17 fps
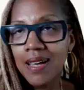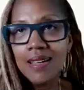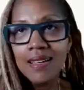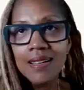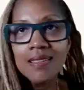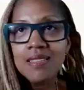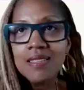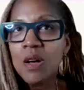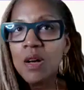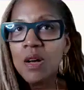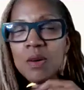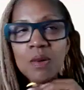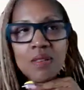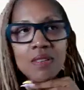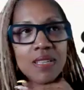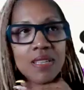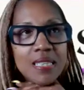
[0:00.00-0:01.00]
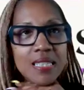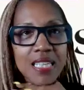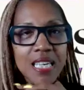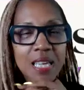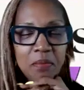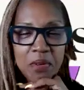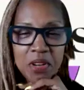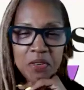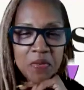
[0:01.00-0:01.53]
Yeah. So the
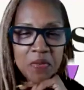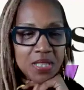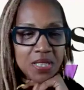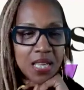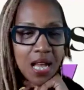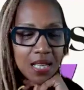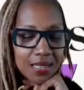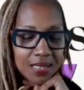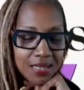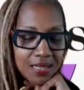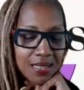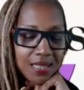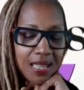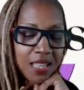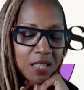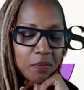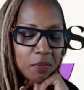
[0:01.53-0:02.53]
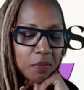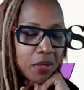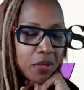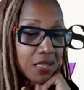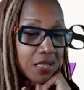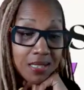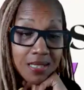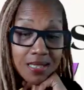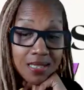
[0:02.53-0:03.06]
debrief with Dr. D has
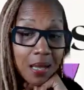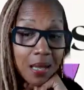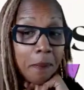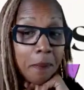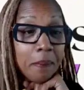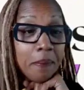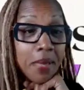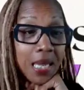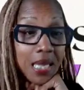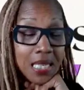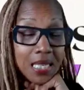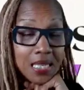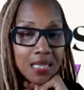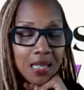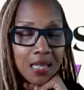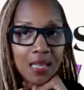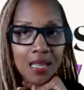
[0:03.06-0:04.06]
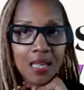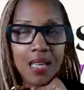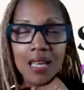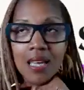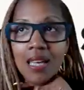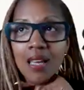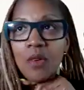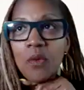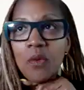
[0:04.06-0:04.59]
been just amazing.
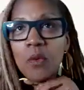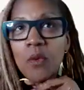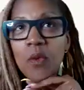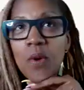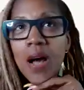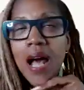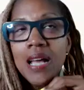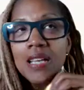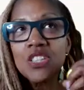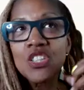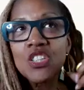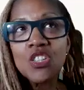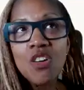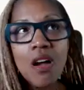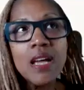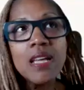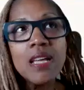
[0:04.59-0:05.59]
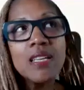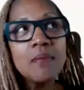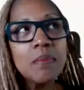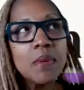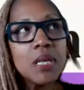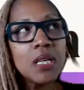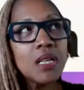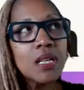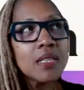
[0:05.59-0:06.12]
I
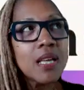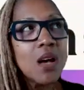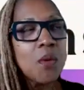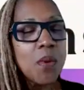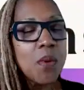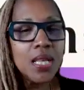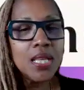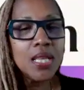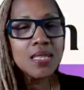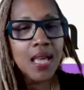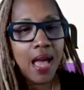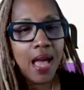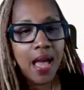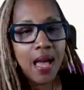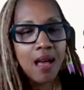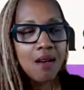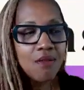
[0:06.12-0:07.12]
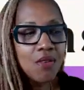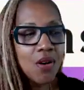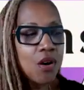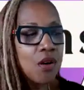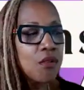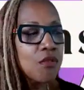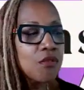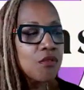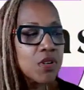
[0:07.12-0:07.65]
started because I wanted to have
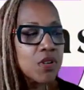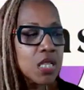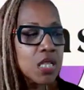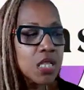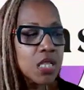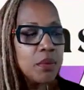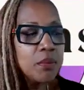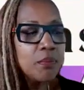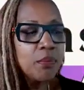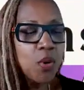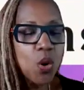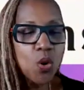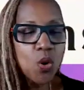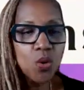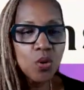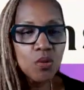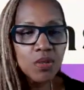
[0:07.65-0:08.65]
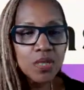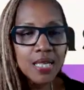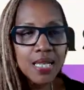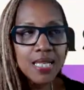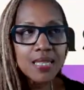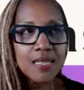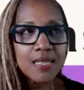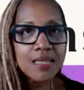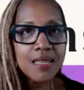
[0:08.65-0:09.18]
a really bold,
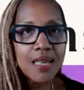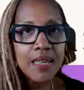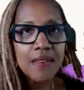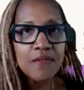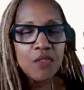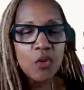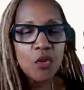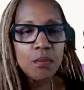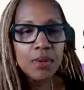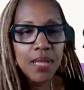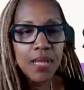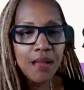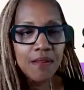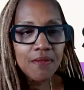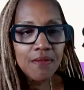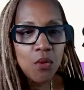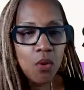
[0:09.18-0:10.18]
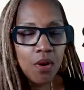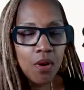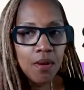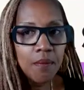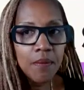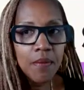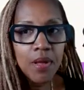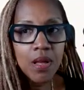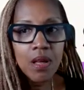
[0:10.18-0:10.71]
insightful
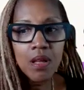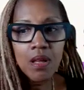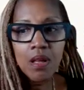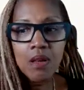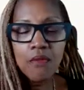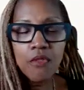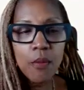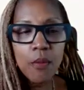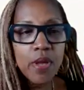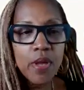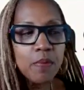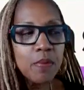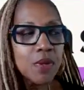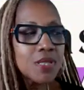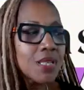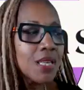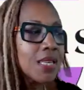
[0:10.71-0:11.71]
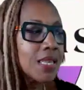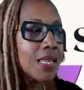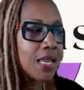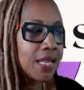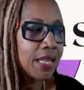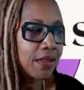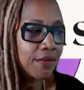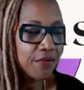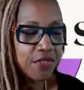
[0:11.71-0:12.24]
platform for people to
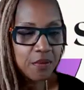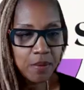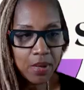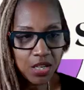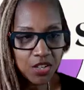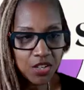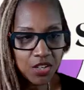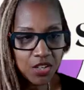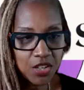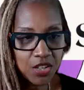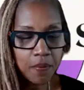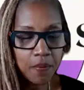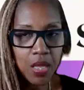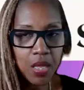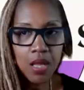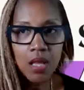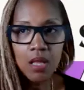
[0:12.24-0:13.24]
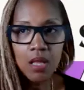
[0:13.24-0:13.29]
get information,